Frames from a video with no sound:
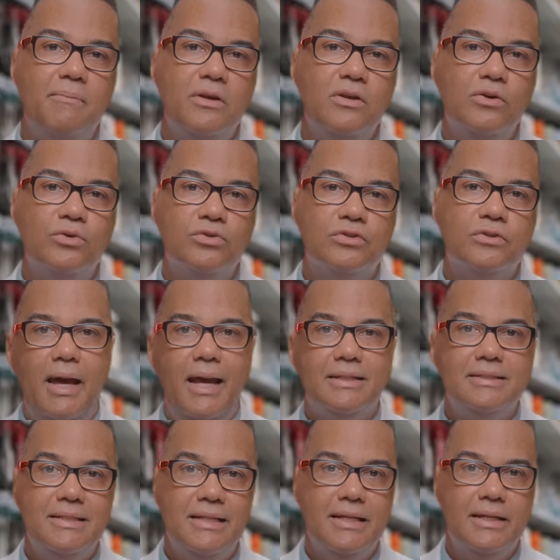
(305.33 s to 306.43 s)
be used
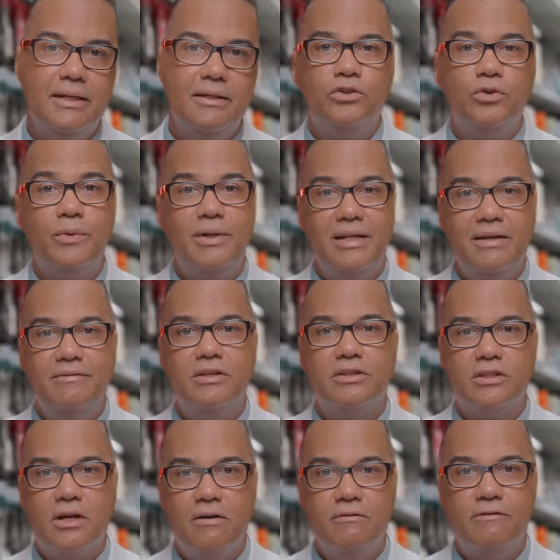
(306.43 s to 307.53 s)
as needed to relieve
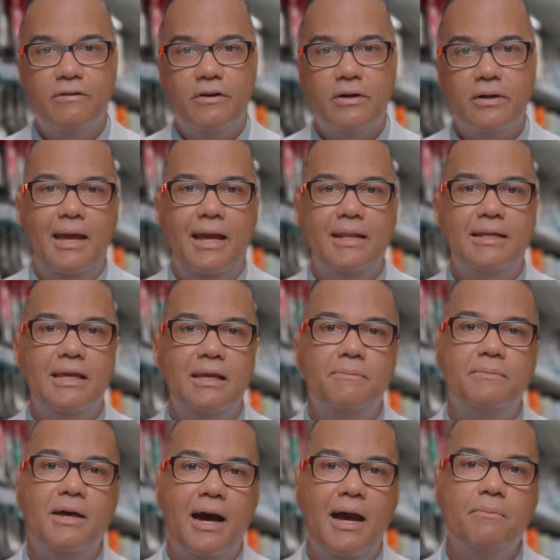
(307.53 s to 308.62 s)
discomfort and keep
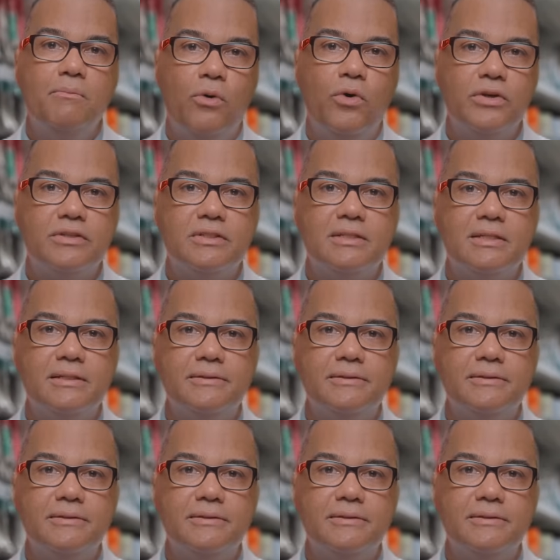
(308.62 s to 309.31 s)
the eye moist.